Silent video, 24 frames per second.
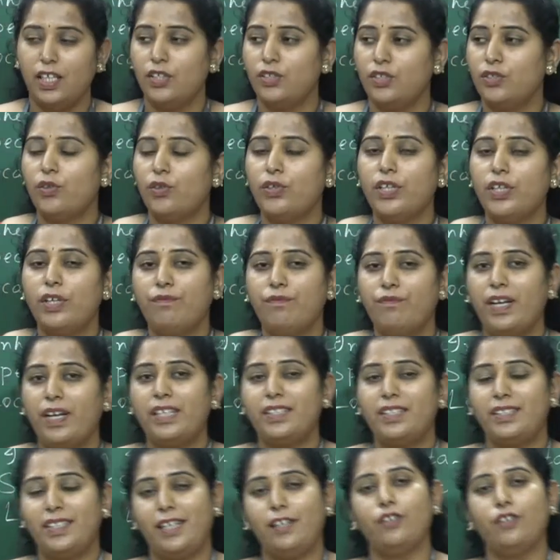So if I
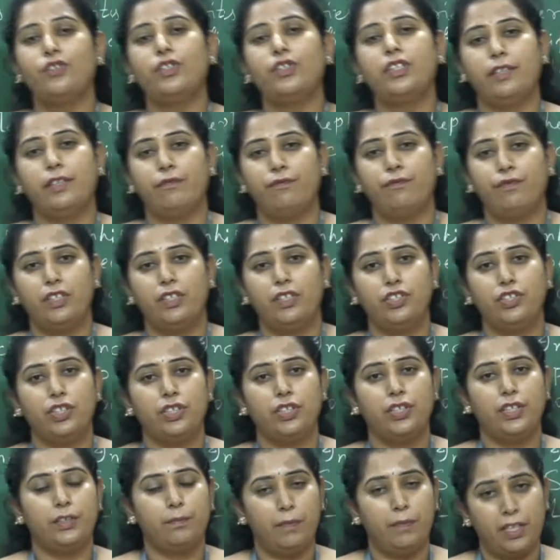tell you the definition,
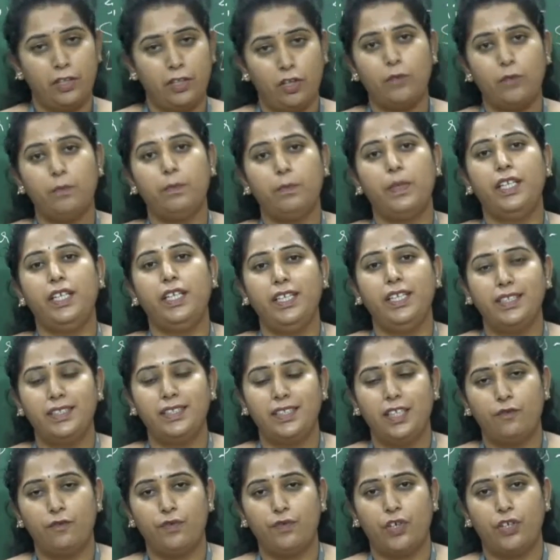it may not be
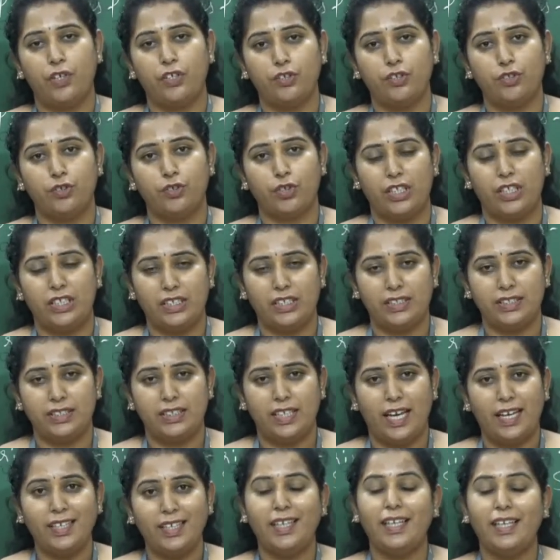easier for you to
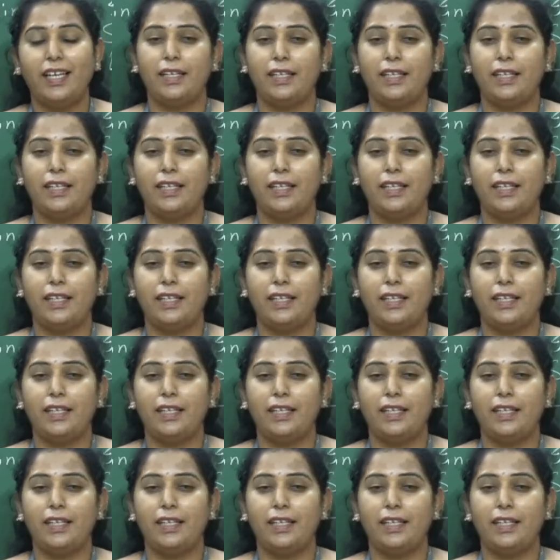understand.